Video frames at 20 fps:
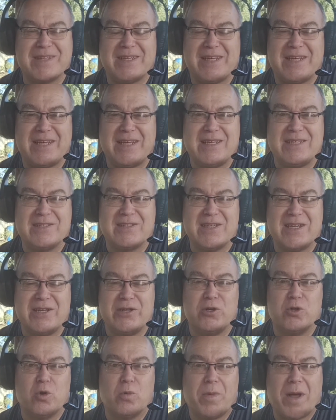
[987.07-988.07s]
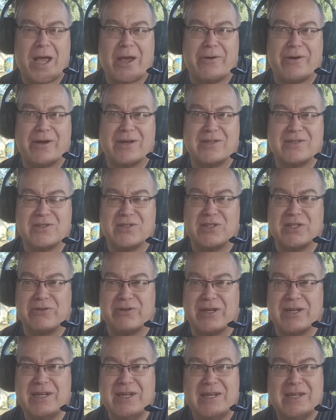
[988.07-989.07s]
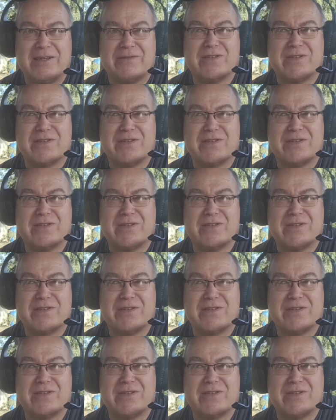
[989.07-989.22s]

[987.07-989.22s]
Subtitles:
It is in your power to do it.